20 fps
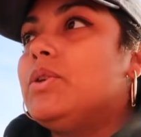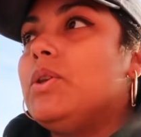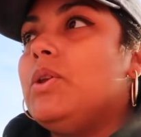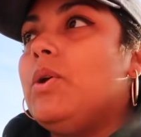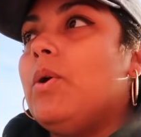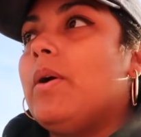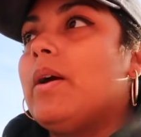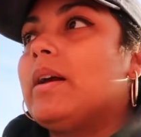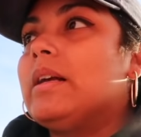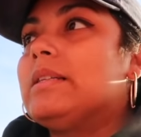to New
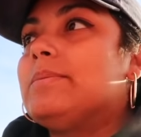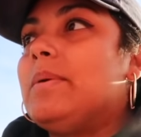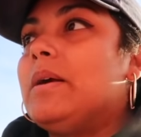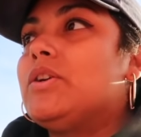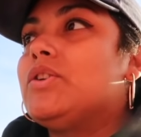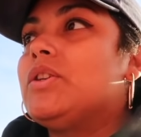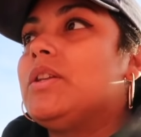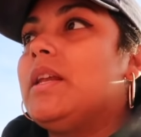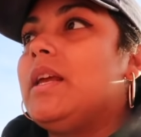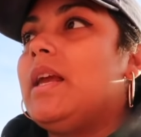York
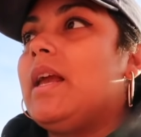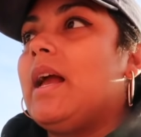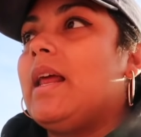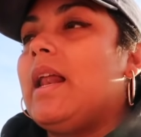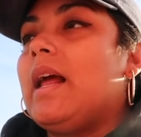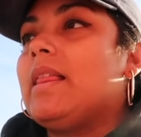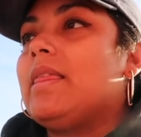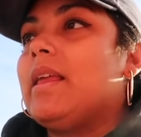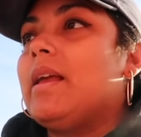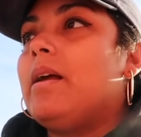especially
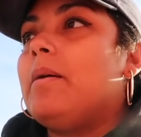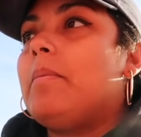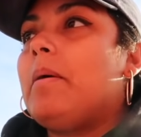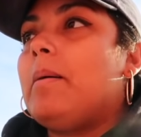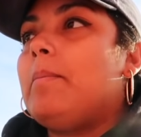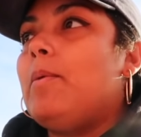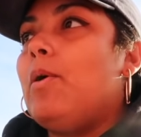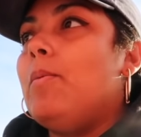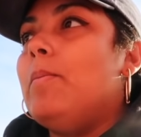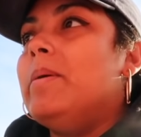and I think
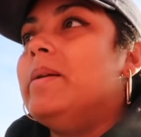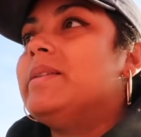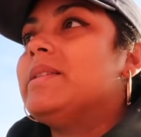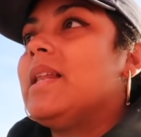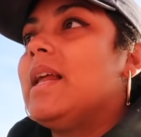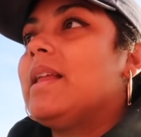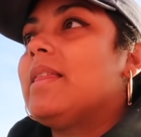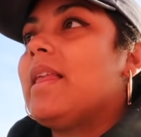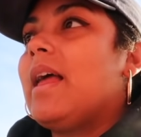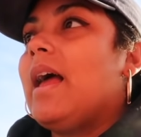about
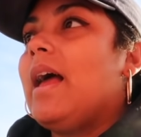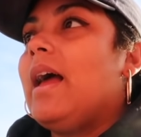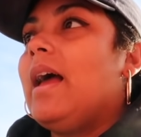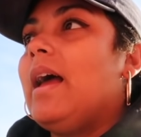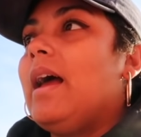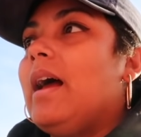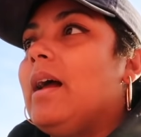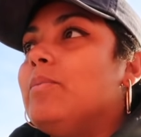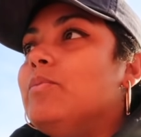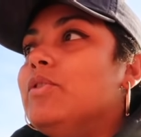moments like
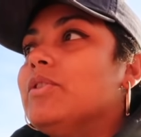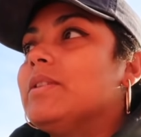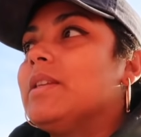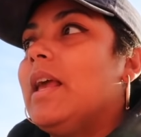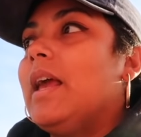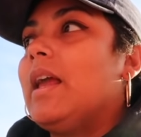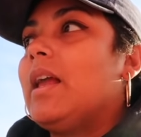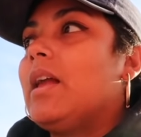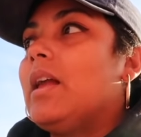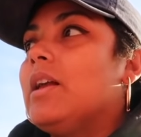that, I'm just
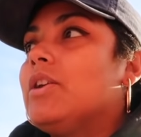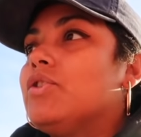like